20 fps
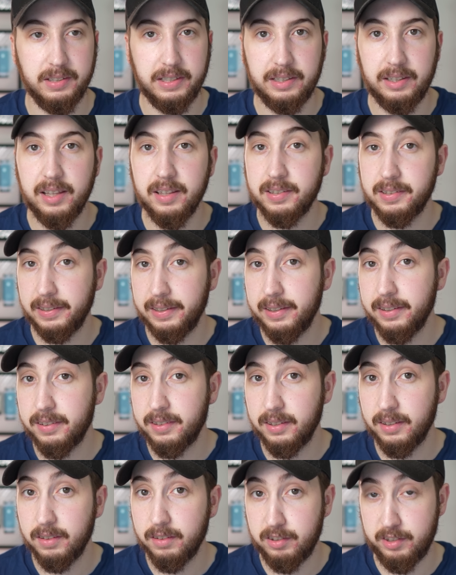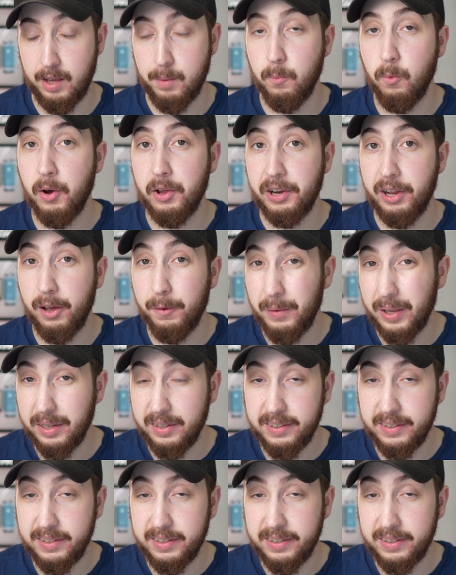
Like, this is somewhat of a